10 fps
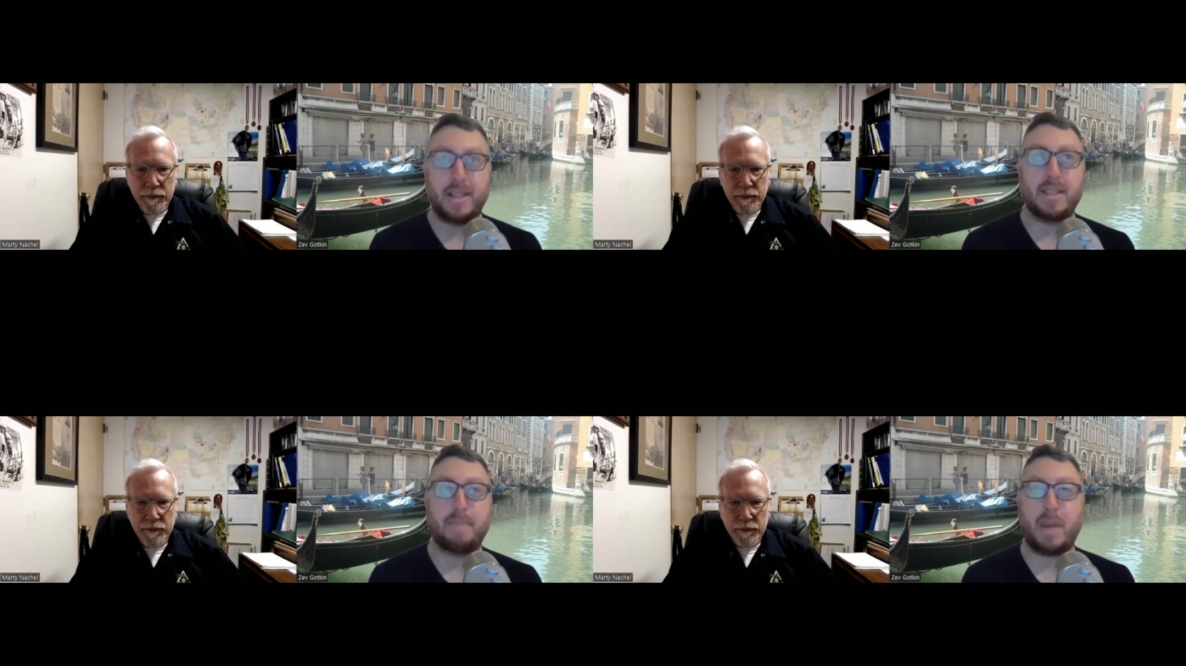
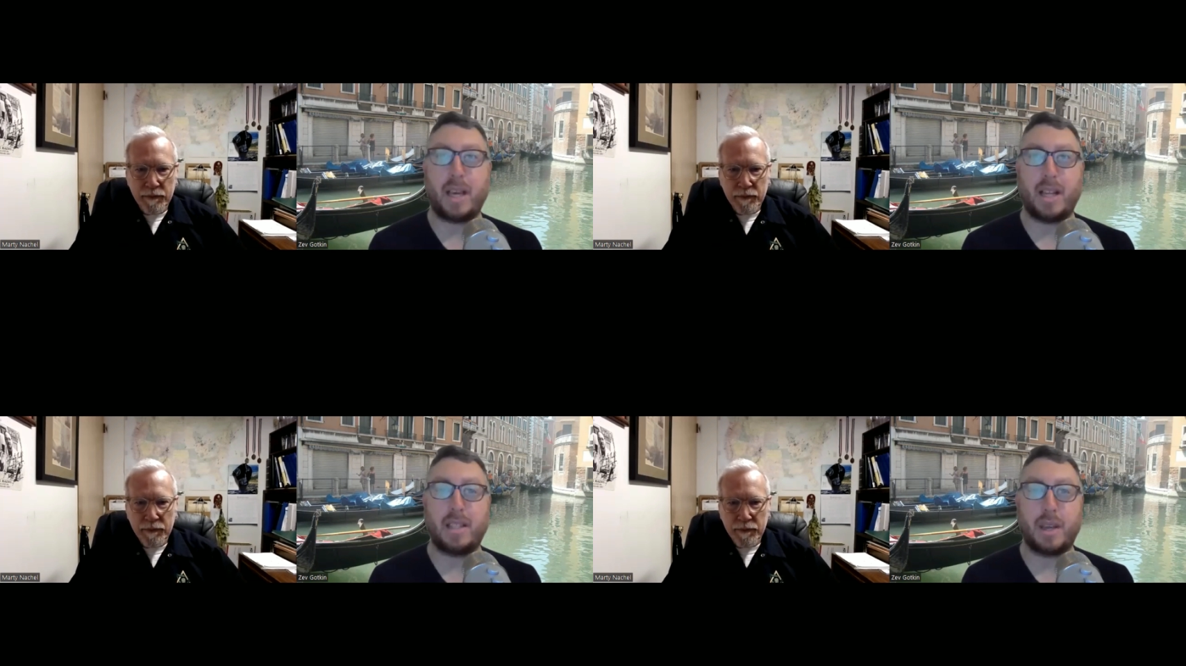Speaker 1: Is it
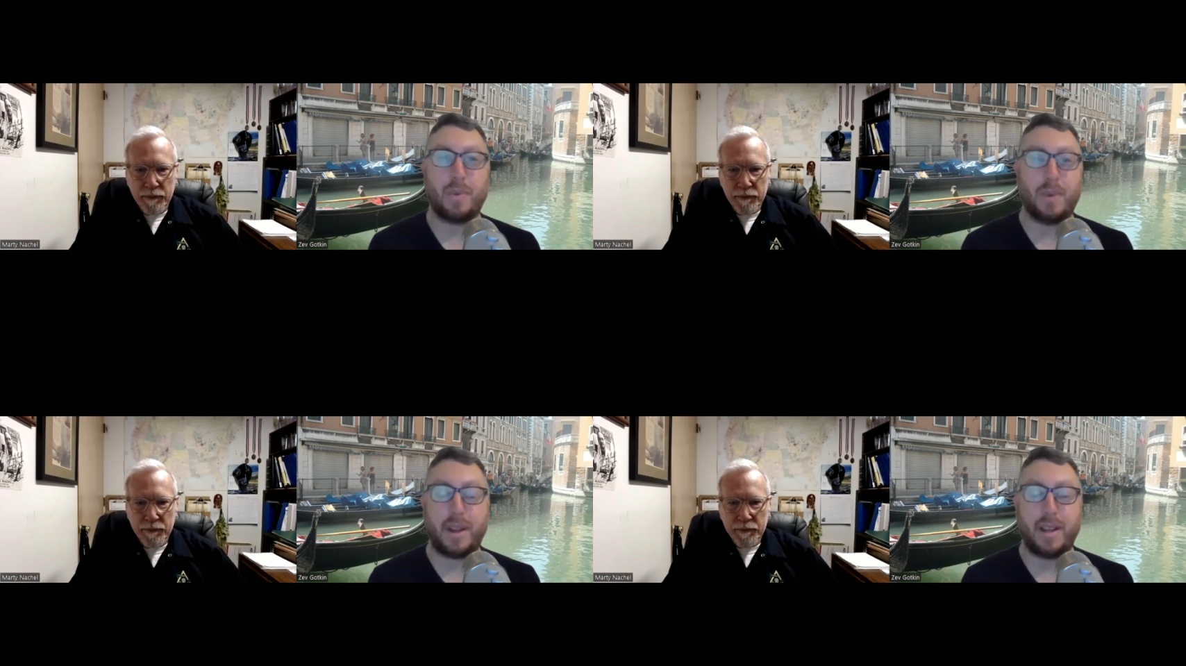because they
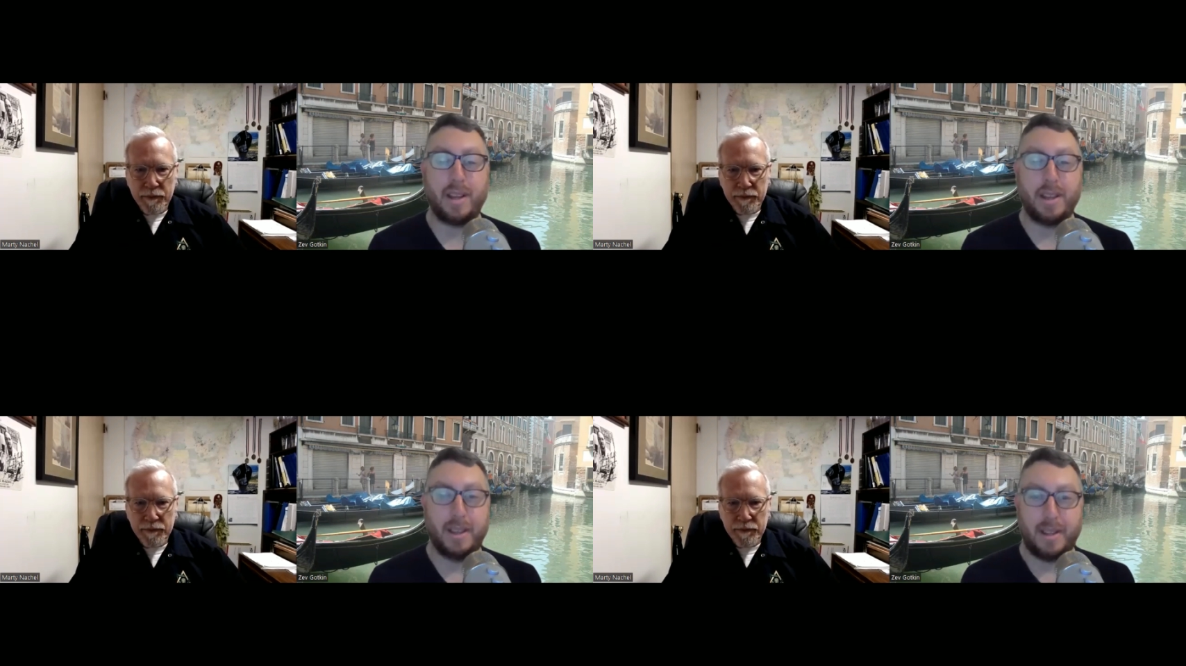want
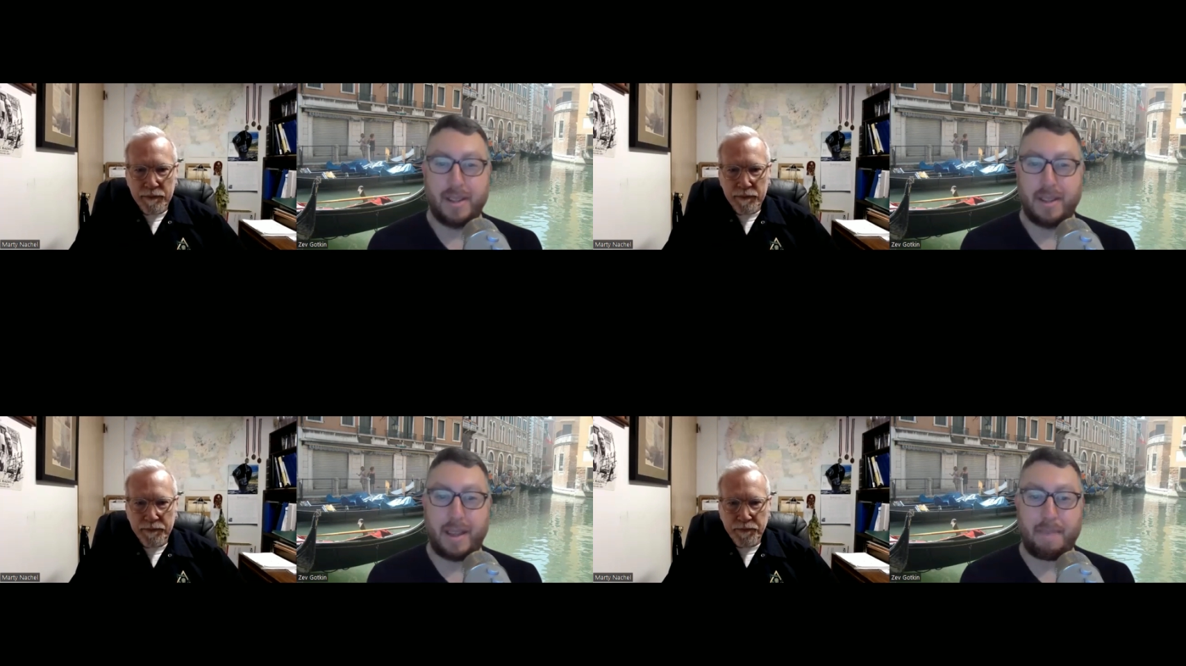to
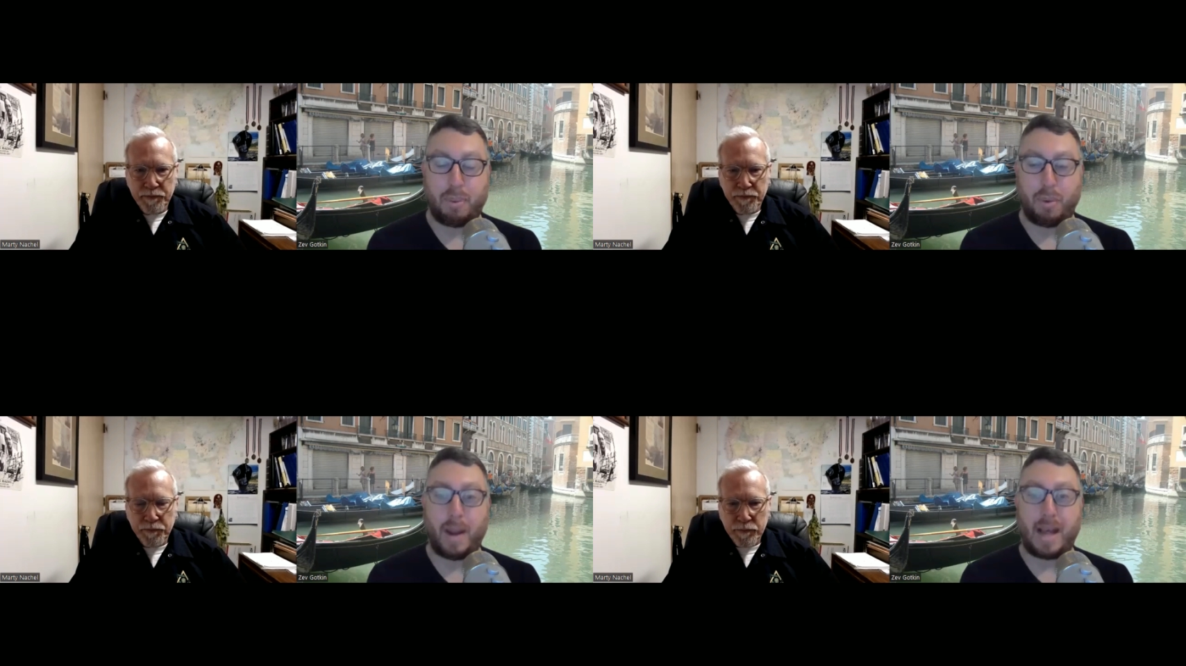
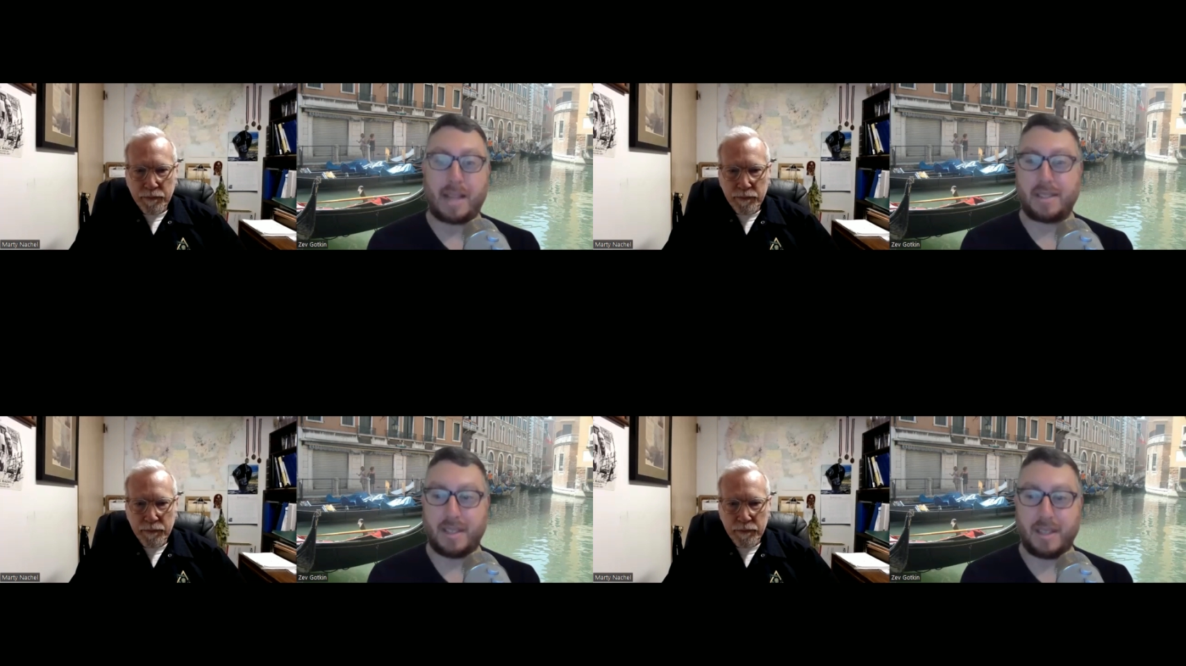
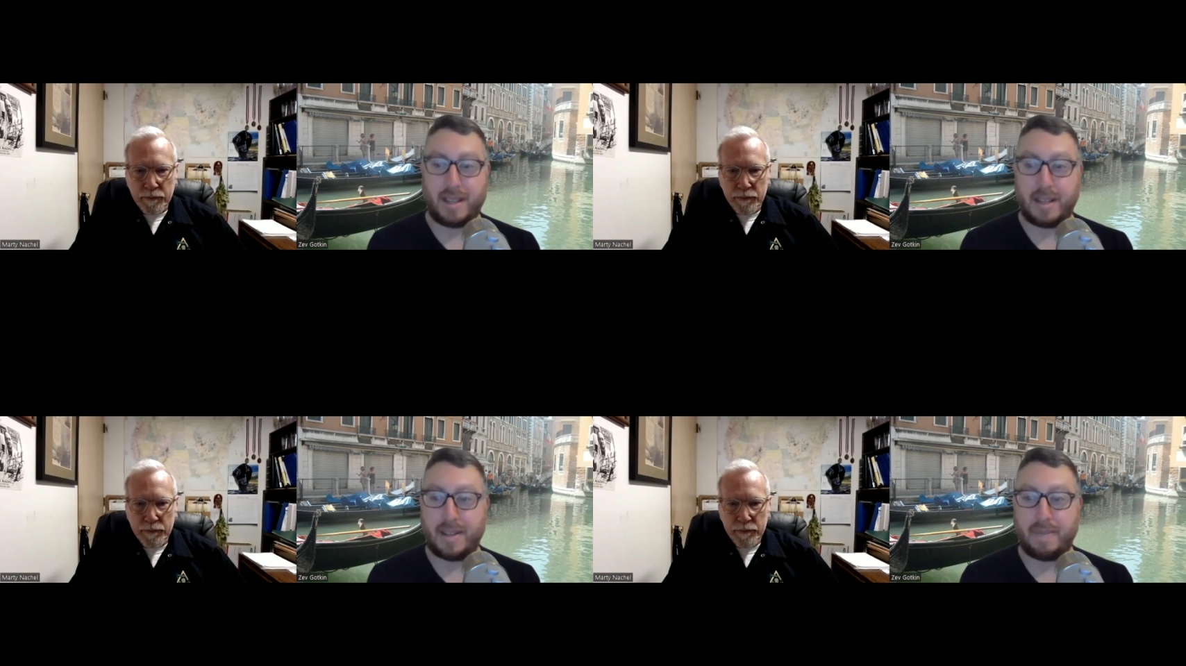impress
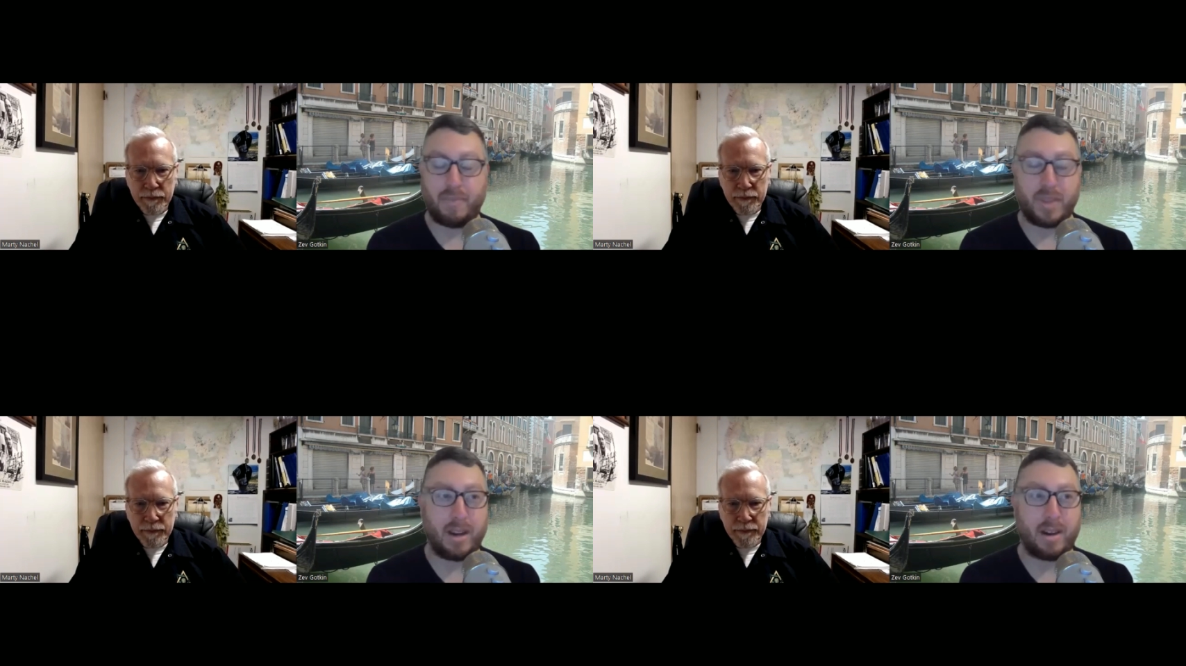
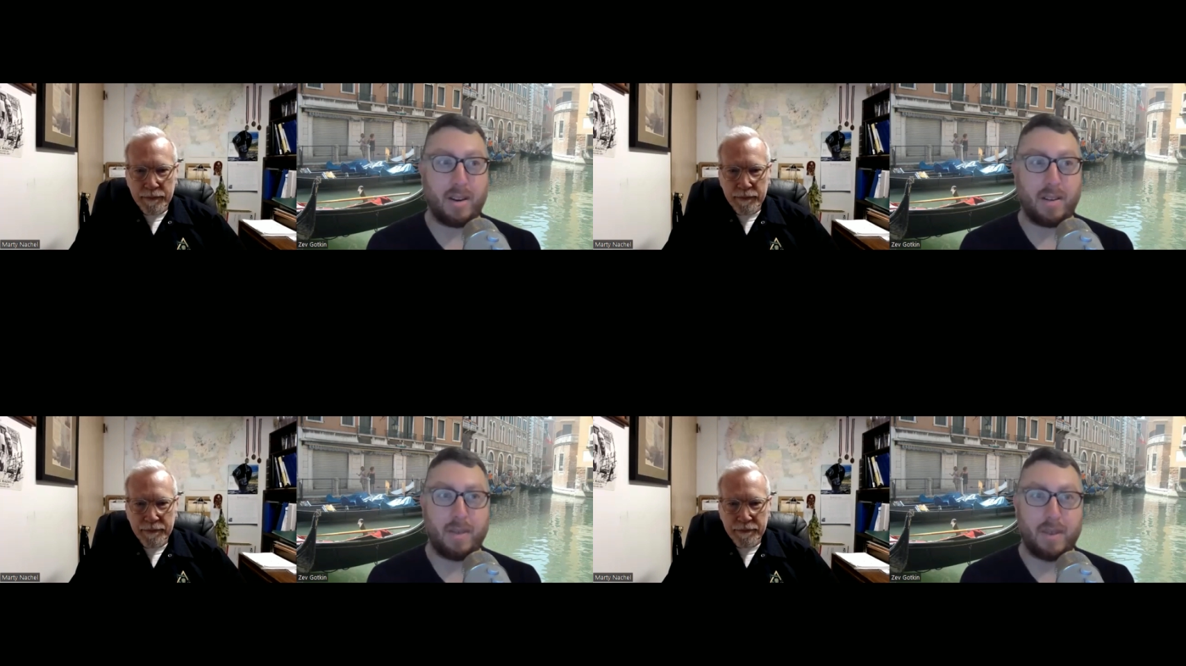um
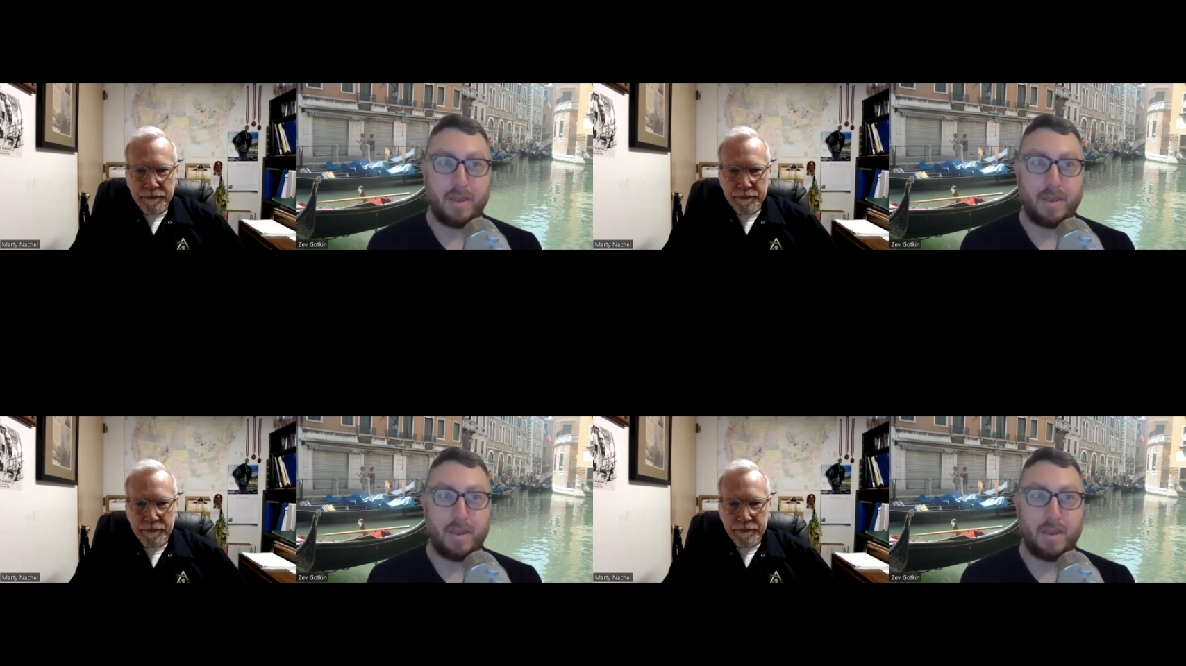their